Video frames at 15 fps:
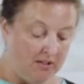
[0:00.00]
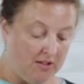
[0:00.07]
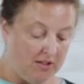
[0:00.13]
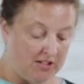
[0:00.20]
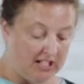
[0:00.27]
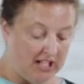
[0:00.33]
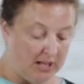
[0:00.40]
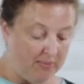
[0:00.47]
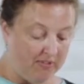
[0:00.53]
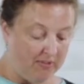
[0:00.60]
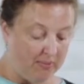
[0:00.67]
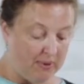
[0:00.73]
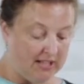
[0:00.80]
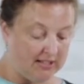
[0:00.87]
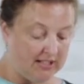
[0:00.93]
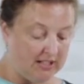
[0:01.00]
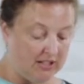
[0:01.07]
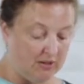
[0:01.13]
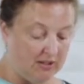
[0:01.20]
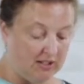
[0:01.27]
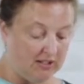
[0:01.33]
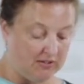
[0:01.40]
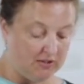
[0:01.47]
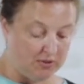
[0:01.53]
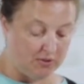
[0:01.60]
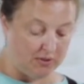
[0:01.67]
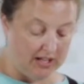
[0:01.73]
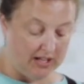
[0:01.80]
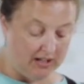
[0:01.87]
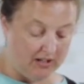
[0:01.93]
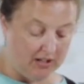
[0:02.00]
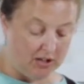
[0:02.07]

there's a couple of ways that you can store it.